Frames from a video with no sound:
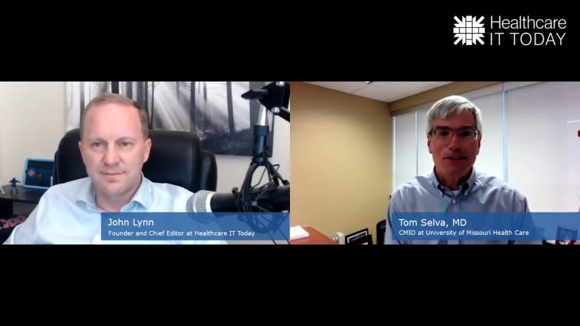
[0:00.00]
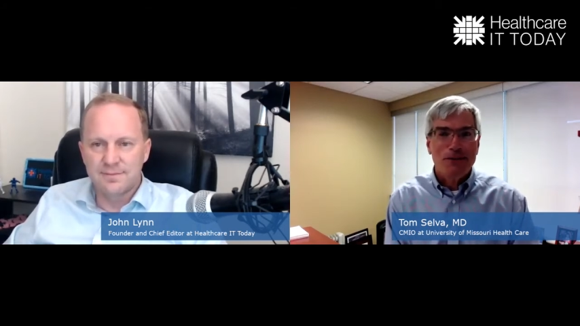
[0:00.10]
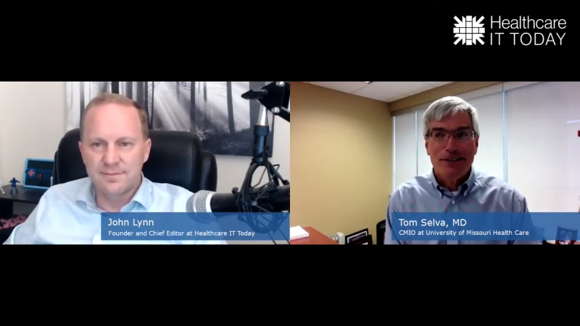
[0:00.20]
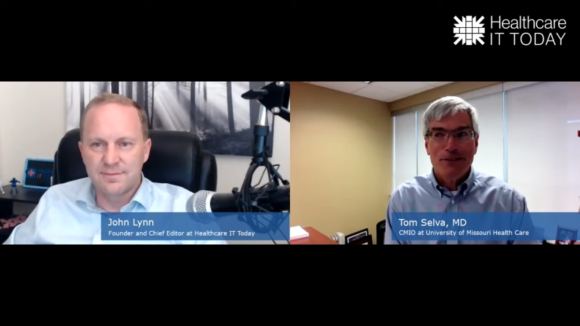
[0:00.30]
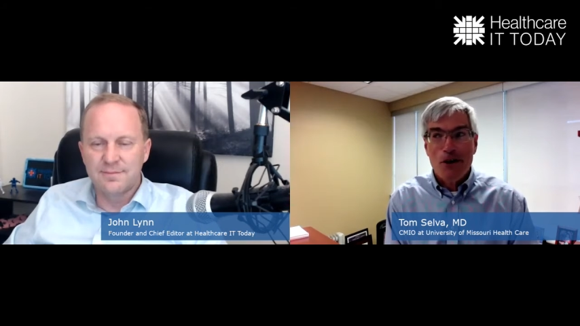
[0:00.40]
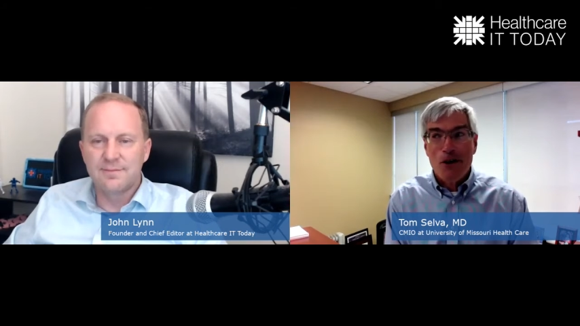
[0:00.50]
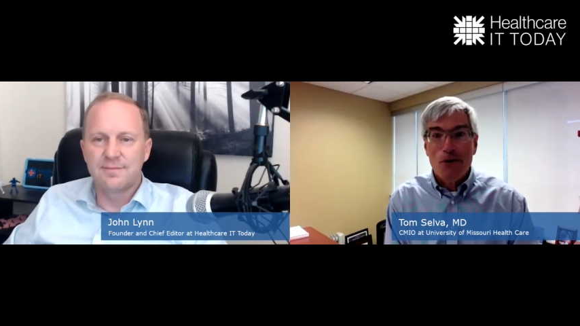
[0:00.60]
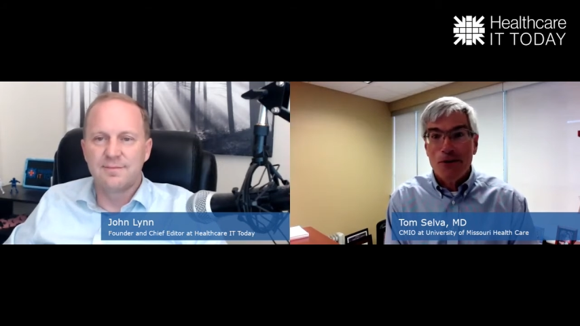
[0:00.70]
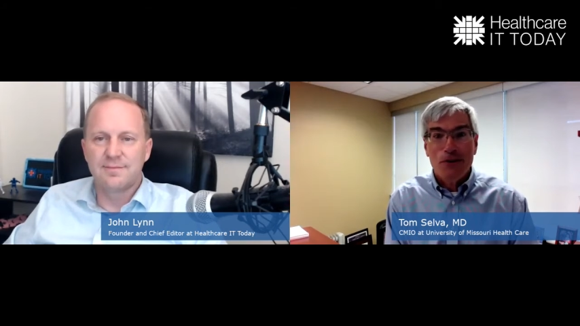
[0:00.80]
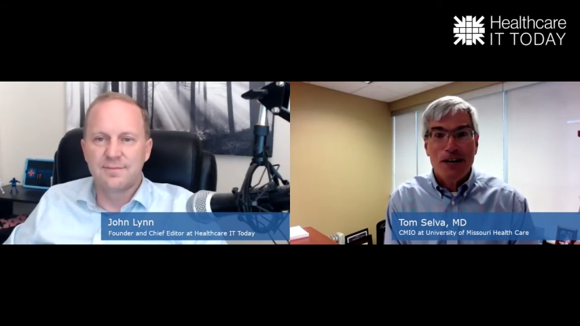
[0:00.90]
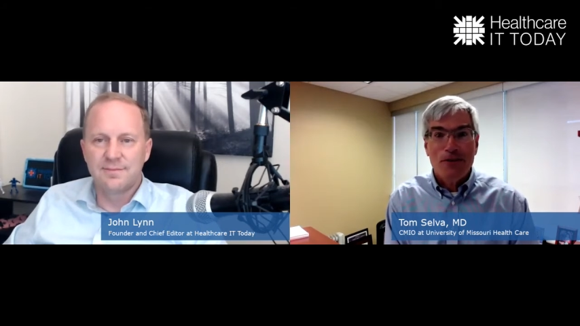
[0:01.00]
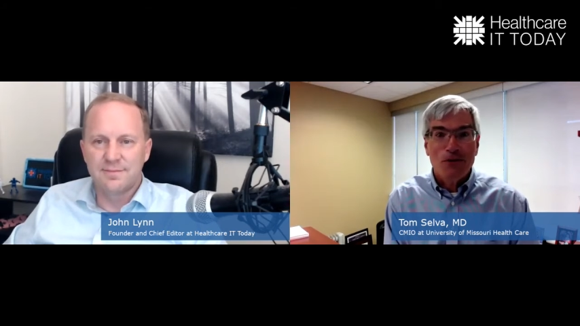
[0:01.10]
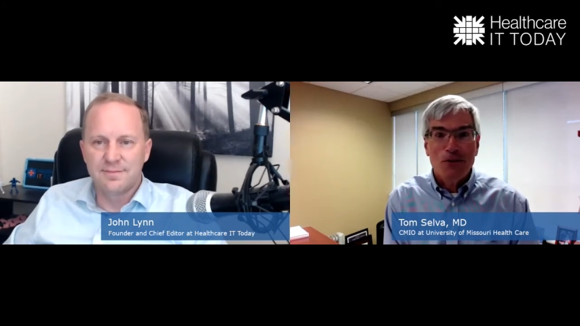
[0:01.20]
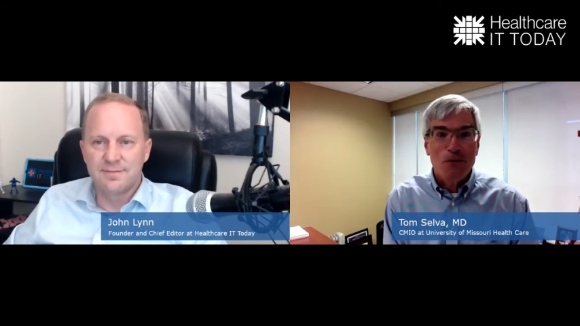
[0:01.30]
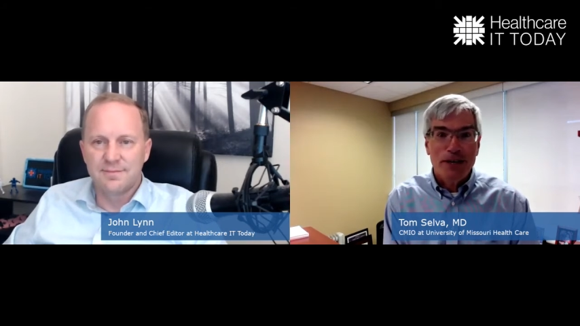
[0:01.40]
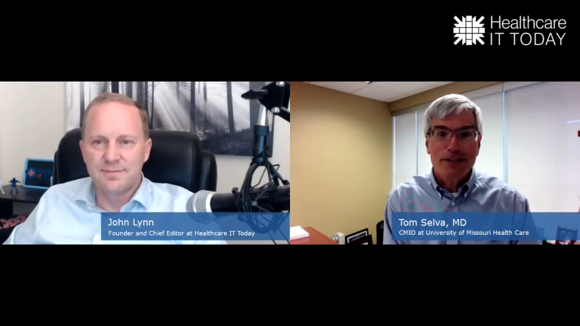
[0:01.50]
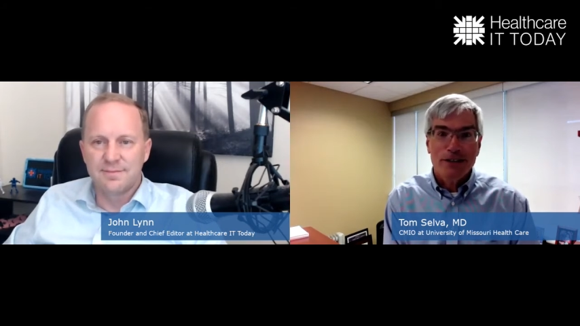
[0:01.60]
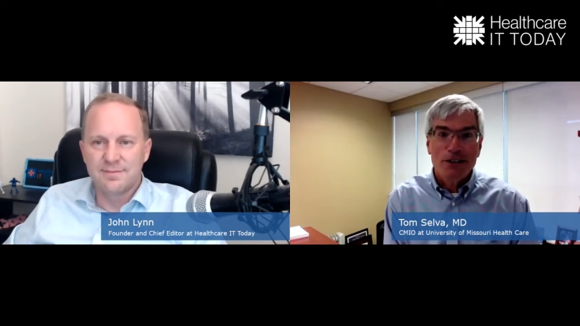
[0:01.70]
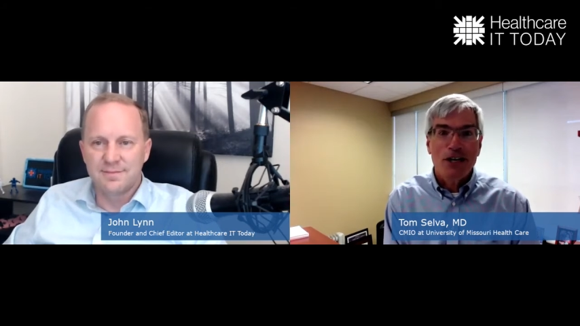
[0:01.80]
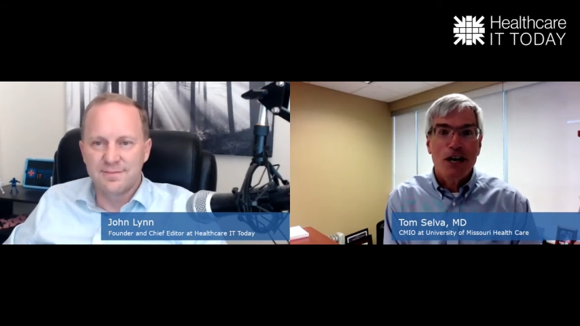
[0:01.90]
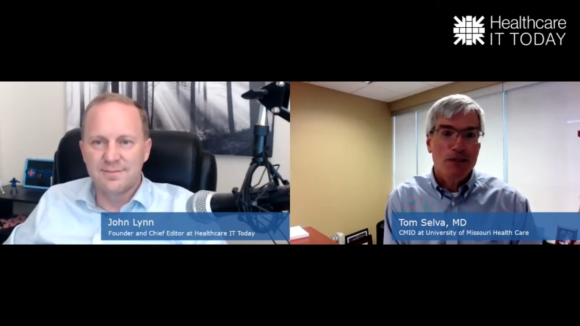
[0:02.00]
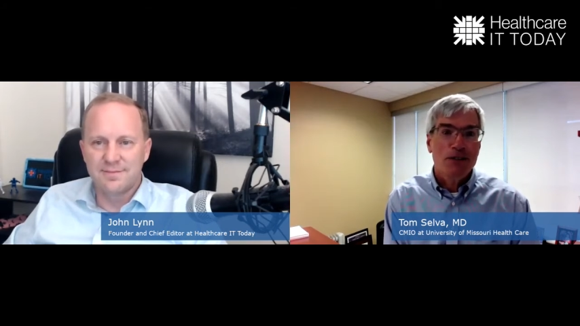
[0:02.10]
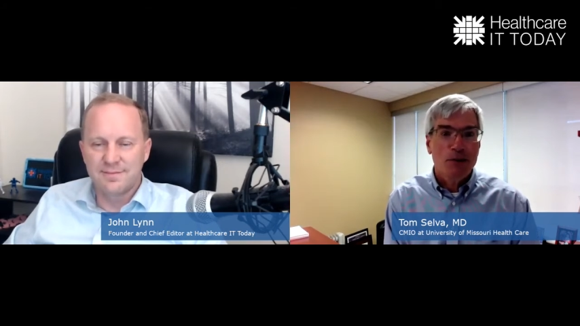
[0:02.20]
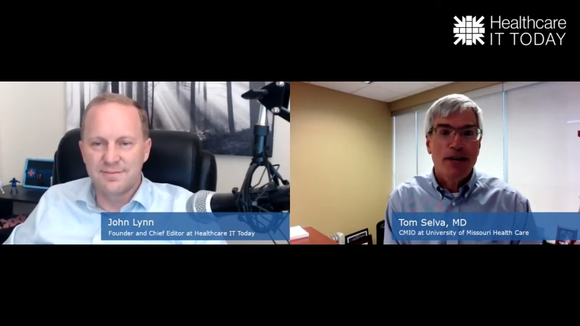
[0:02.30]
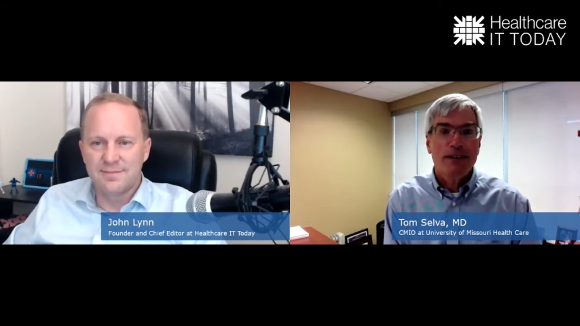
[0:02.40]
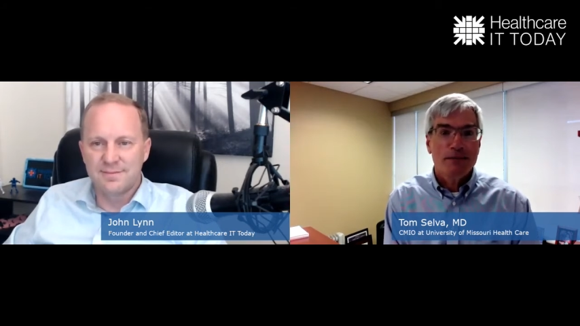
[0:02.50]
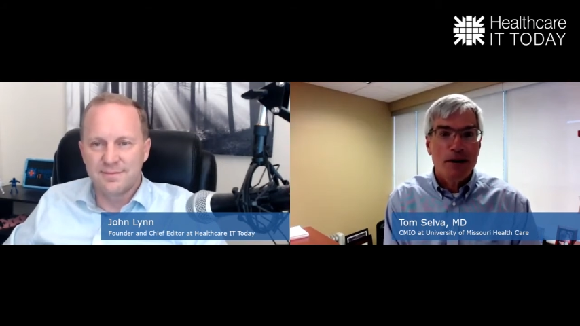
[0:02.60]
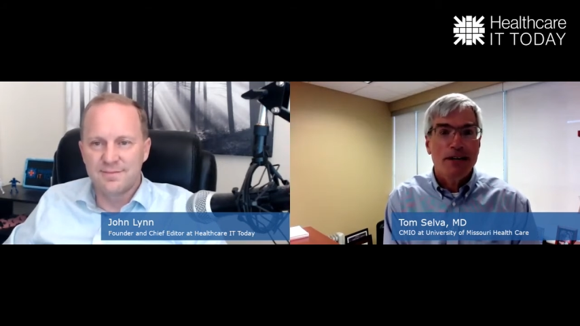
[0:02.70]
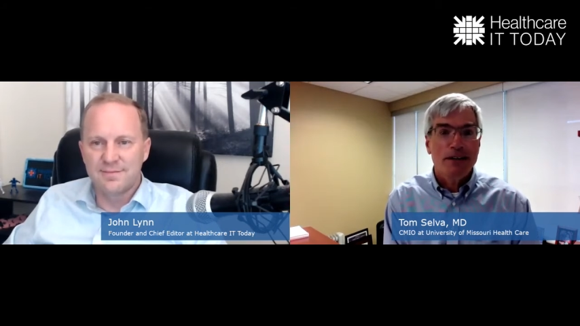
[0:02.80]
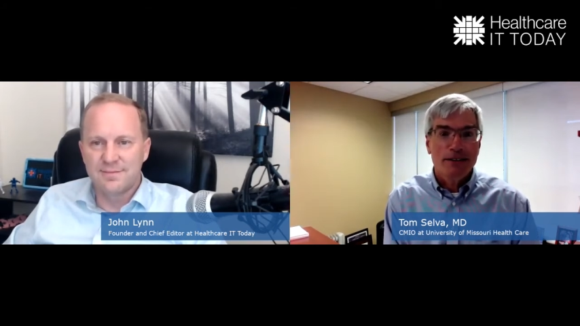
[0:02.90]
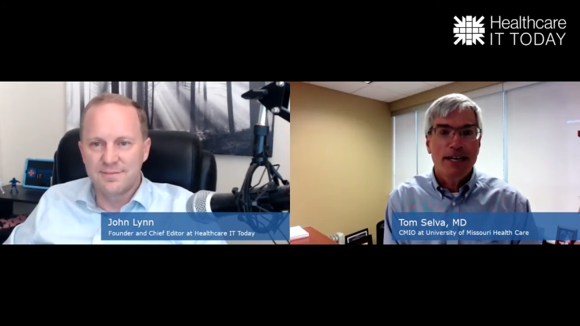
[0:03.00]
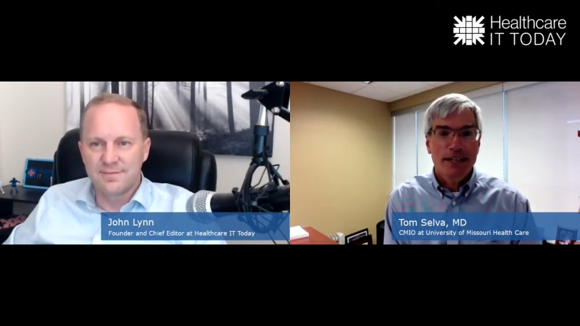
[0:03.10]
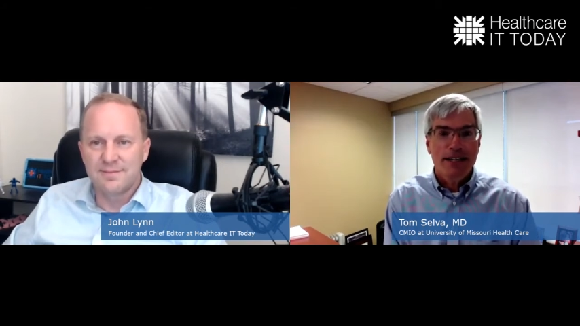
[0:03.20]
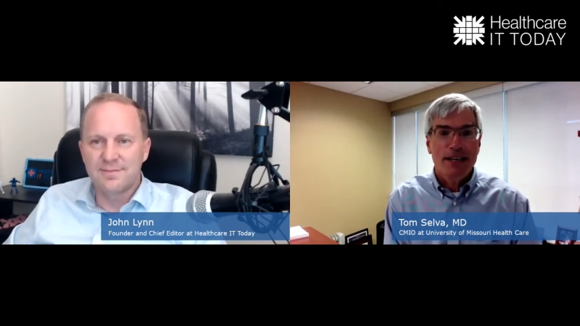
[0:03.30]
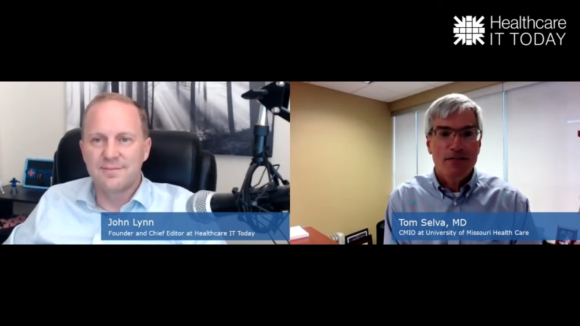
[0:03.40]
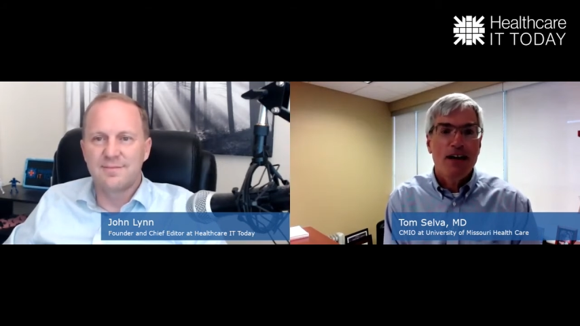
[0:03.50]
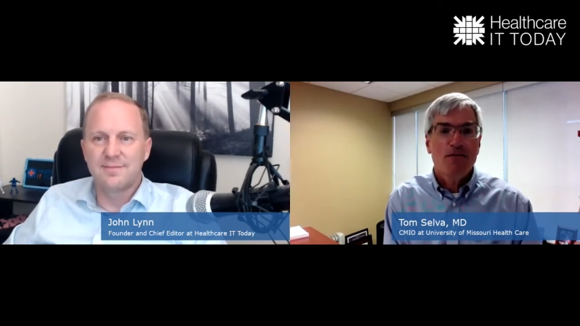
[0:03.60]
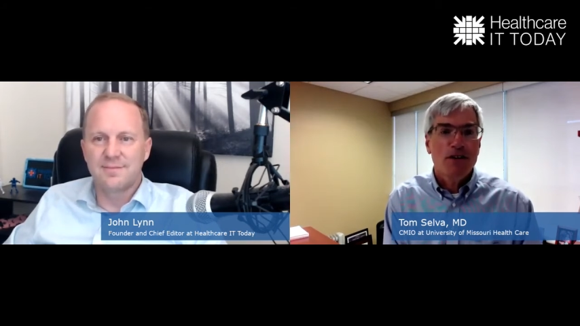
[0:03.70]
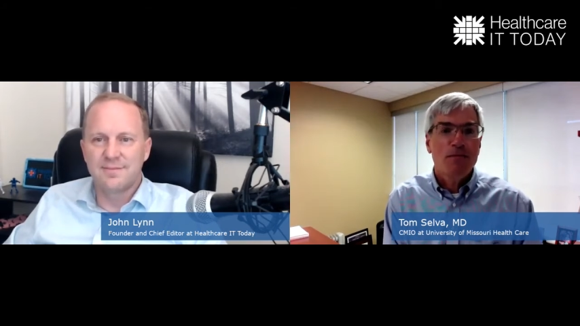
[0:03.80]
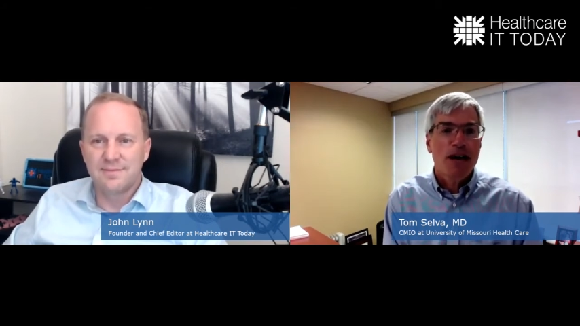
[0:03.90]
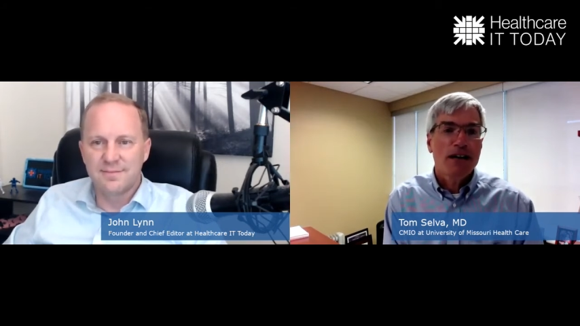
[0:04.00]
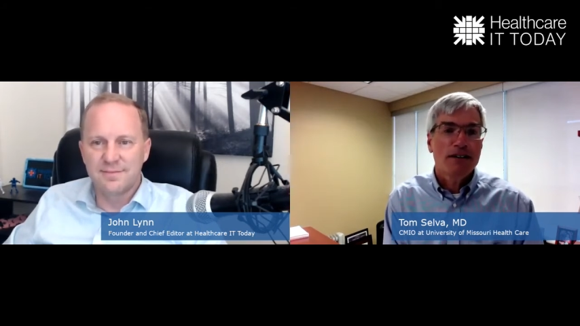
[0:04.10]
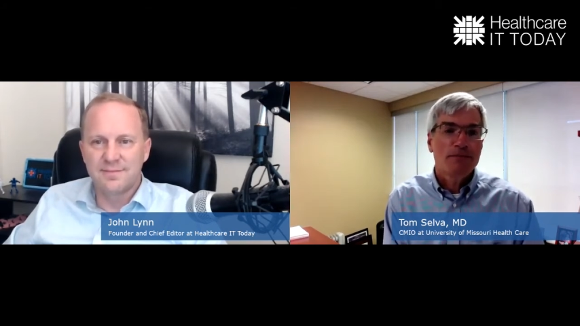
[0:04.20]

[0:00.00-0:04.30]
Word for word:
Speaker 1: And we said, no, and we never will be, because our job is to break the model and then give that feedback